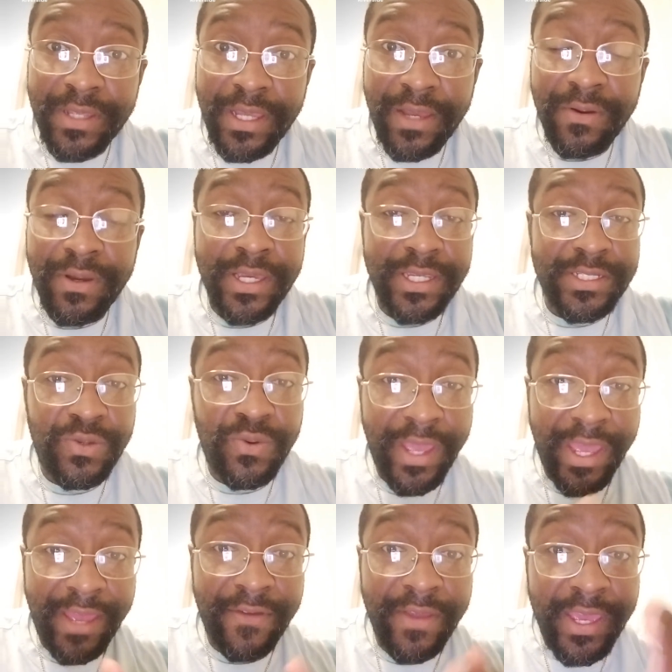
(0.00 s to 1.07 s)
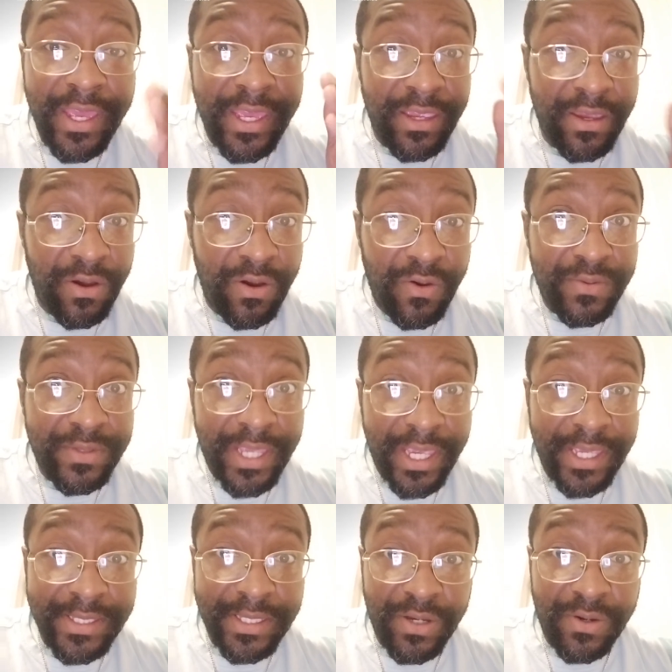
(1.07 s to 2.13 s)
Because you have your own
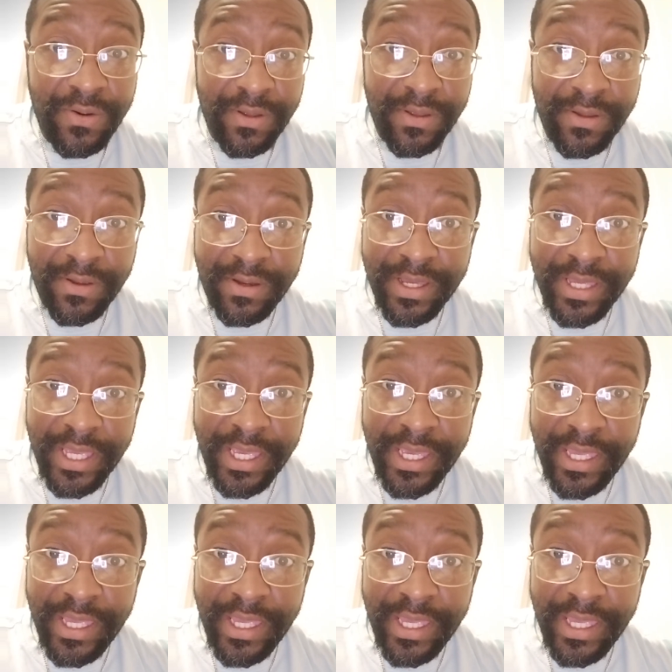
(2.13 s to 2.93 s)
things going on.